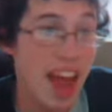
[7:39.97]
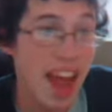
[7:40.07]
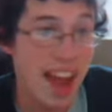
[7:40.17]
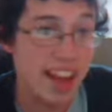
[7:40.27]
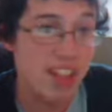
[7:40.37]

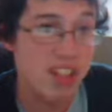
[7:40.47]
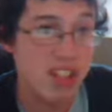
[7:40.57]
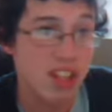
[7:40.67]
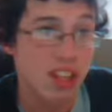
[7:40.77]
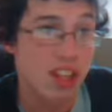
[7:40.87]
and
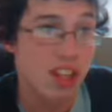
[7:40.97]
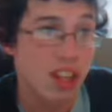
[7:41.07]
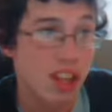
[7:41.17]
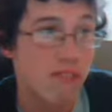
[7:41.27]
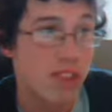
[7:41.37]

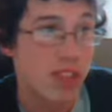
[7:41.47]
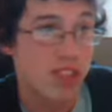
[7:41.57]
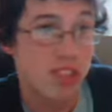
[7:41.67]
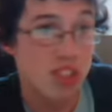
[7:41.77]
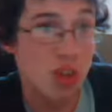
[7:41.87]
they're
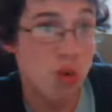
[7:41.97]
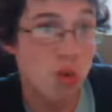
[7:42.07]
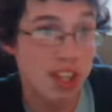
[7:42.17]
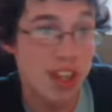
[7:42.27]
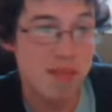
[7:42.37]
still
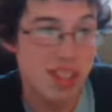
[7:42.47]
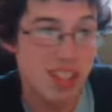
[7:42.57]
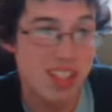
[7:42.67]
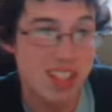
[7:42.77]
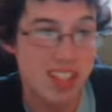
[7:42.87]
keeping
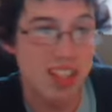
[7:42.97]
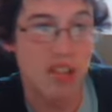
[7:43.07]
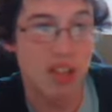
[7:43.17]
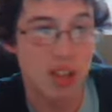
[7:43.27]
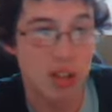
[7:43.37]
it a
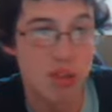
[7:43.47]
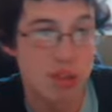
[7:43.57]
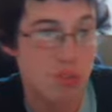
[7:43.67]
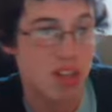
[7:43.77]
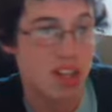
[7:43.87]
secret
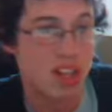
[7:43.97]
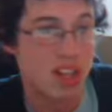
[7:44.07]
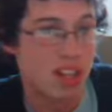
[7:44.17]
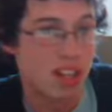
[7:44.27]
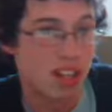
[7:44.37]
who
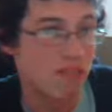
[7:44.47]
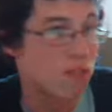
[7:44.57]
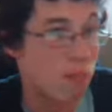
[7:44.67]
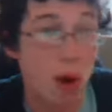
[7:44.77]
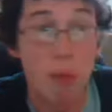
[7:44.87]

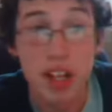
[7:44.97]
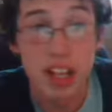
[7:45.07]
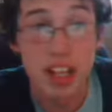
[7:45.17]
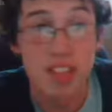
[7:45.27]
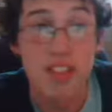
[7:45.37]
the bomber
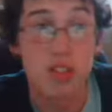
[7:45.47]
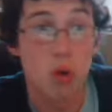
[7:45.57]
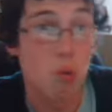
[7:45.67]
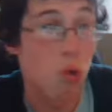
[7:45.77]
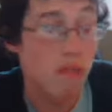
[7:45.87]
is,
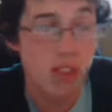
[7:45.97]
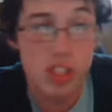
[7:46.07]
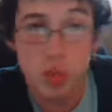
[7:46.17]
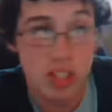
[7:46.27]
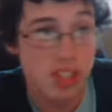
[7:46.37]
or what the
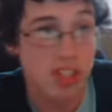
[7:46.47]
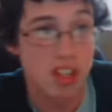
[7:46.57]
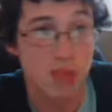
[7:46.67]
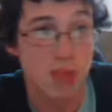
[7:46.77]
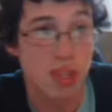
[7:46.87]
twist is
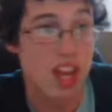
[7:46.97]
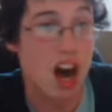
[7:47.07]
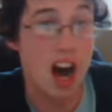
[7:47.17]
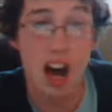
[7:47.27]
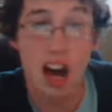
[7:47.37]
going to be.
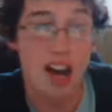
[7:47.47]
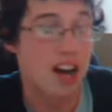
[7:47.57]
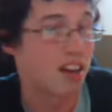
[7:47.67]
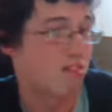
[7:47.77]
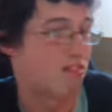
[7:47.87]

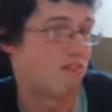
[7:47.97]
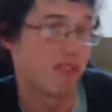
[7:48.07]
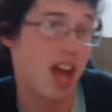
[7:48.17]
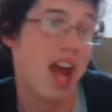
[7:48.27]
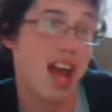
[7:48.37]
Ah,
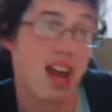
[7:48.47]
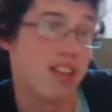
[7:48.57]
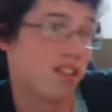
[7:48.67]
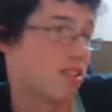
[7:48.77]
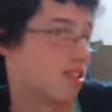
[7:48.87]
that
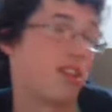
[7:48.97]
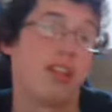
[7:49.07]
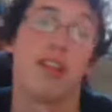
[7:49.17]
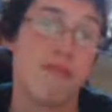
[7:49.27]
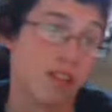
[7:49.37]
is
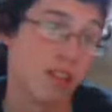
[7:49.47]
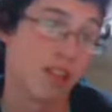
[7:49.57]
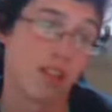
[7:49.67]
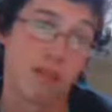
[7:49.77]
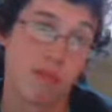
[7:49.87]
clever.
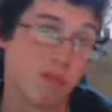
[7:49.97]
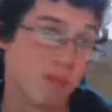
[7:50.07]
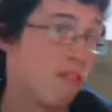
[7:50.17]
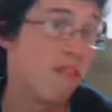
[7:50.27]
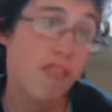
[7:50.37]

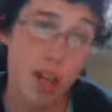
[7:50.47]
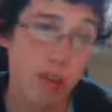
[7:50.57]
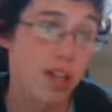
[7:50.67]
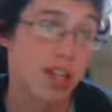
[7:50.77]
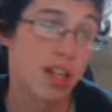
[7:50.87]

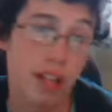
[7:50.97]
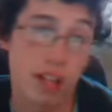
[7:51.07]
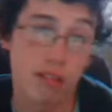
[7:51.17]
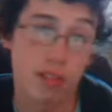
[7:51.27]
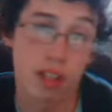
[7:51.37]
Very
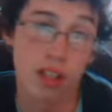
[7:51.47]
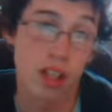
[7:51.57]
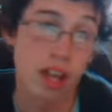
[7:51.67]
clever.